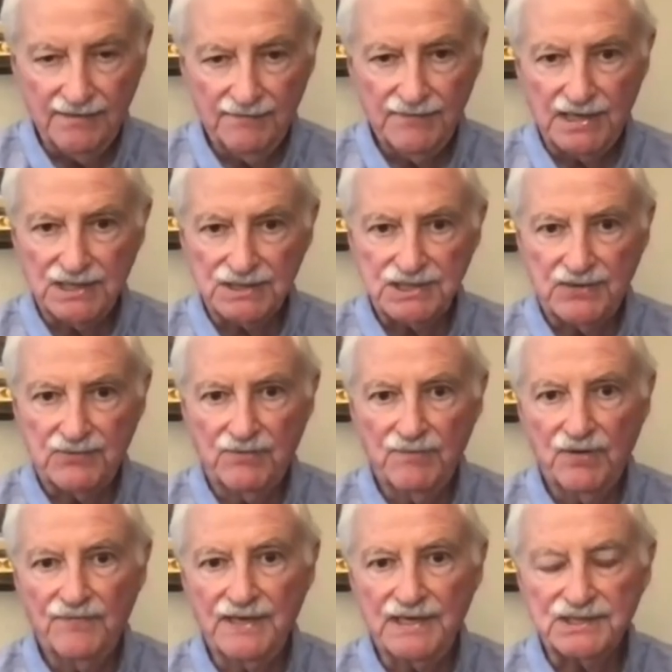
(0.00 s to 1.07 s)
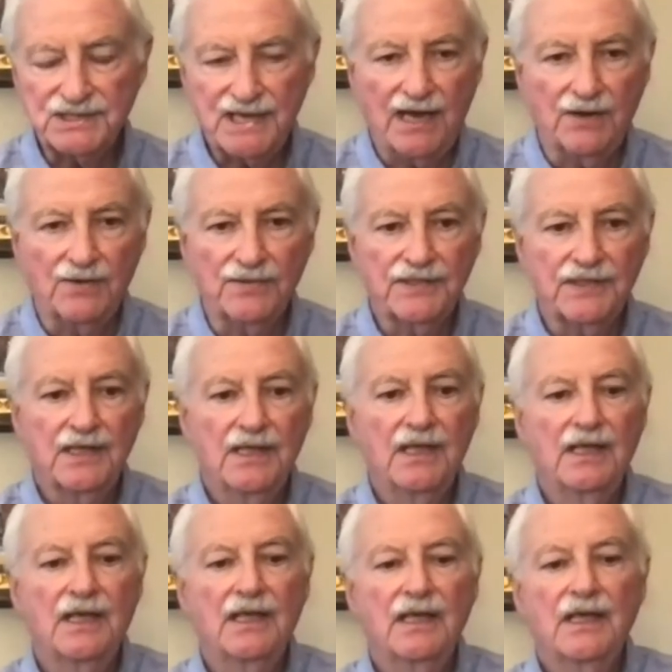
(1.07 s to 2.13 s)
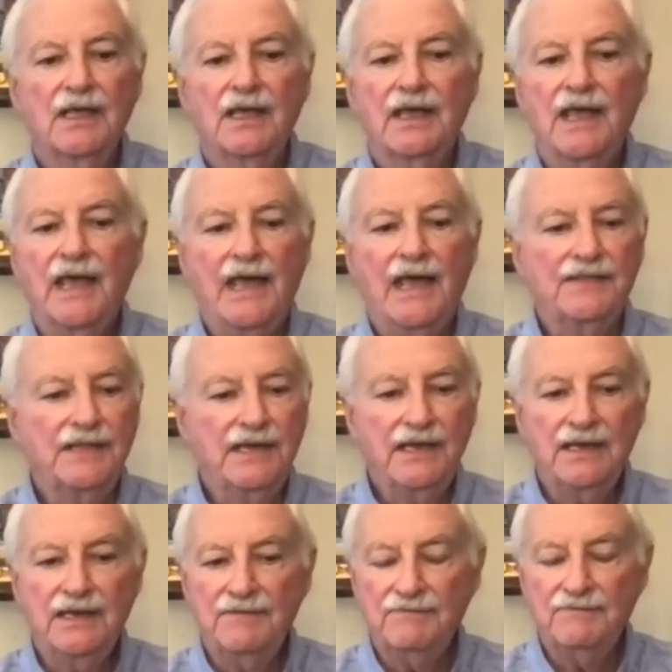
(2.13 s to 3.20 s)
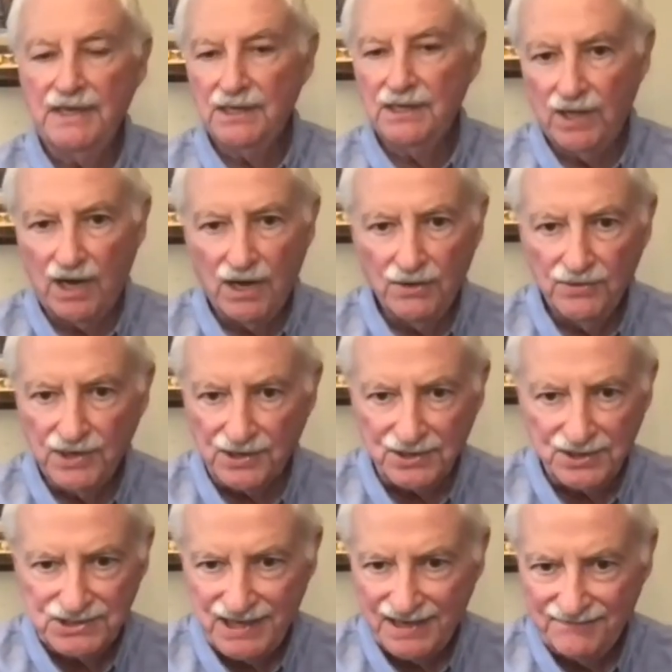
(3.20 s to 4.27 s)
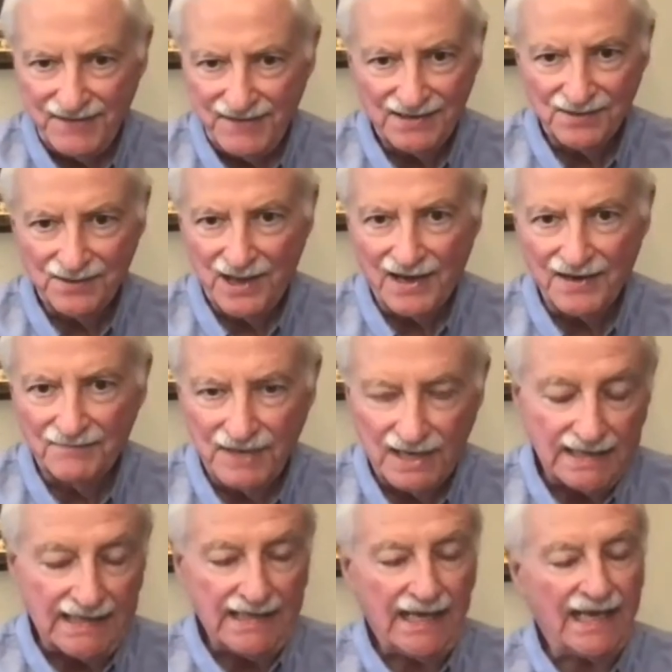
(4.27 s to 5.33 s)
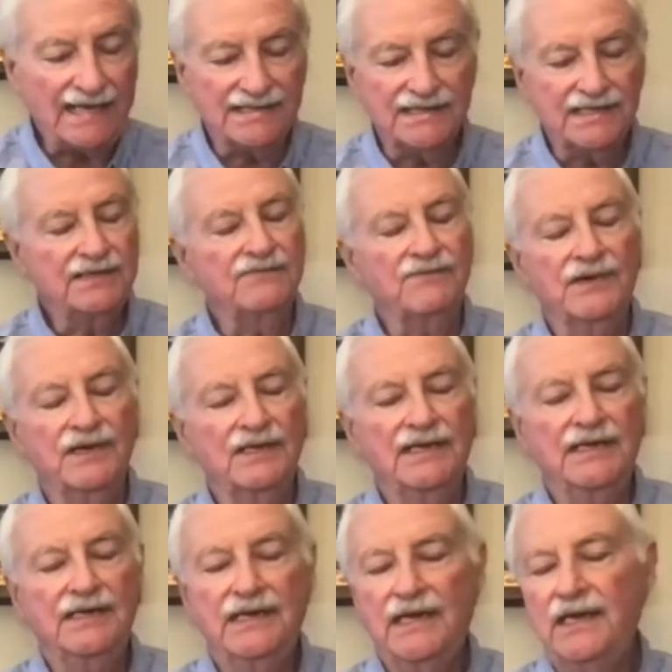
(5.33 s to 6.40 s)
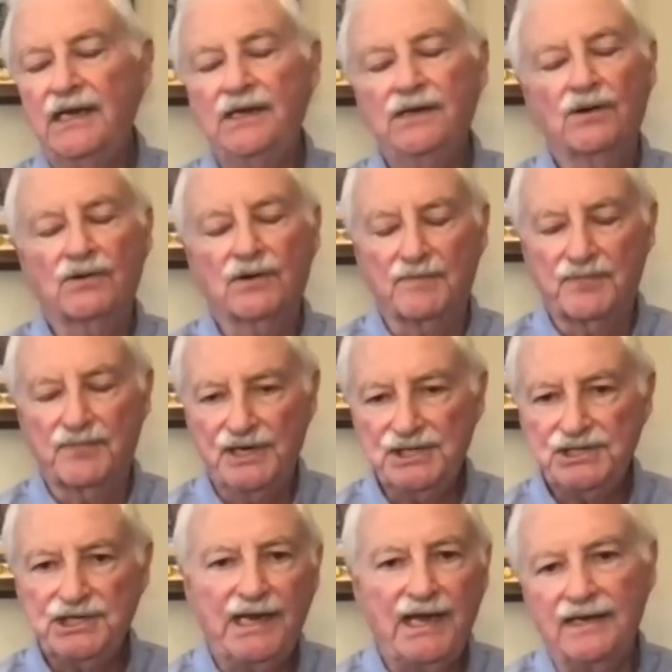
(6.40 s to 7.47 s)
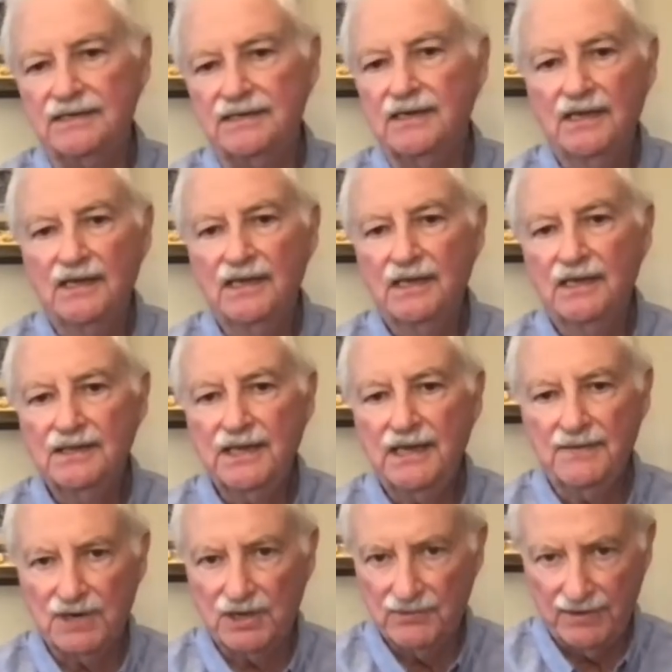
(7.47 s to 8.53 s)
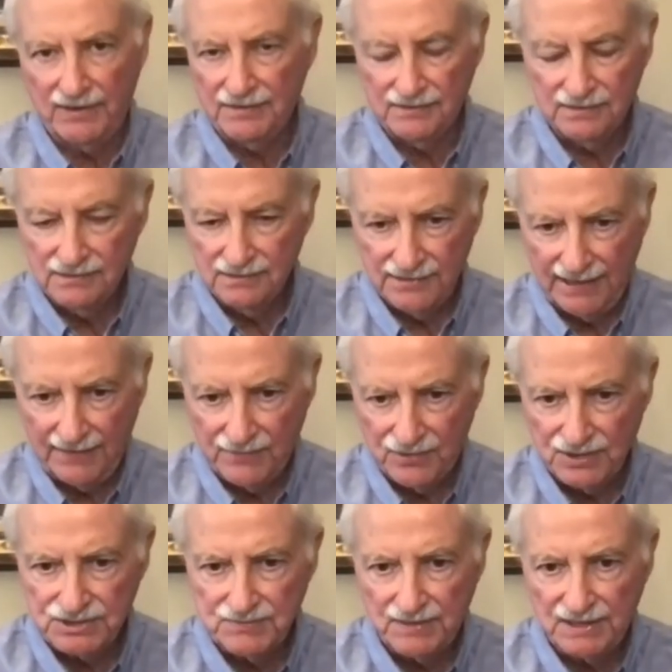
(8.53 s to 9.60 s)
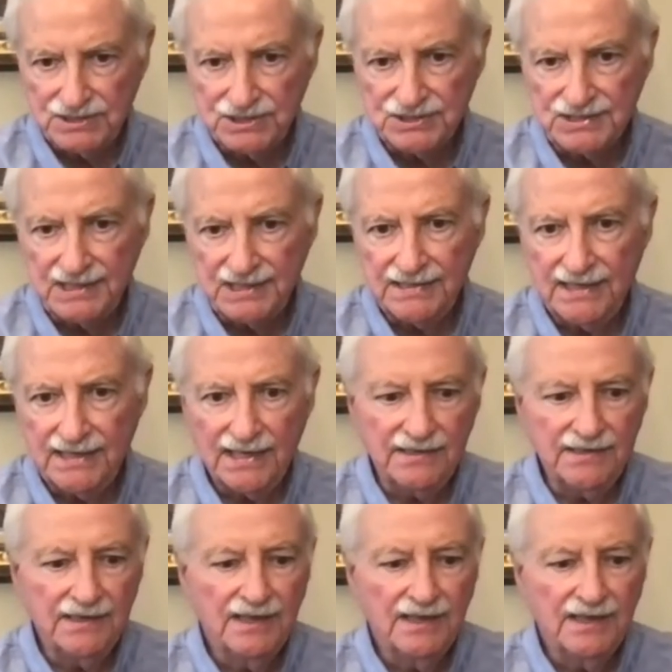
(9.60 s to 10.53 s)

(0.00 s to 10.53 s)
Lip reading: because they were moving south, and the mill owners had made a lot of money and didn't really need or appreciate the immigrant labor as much as they did,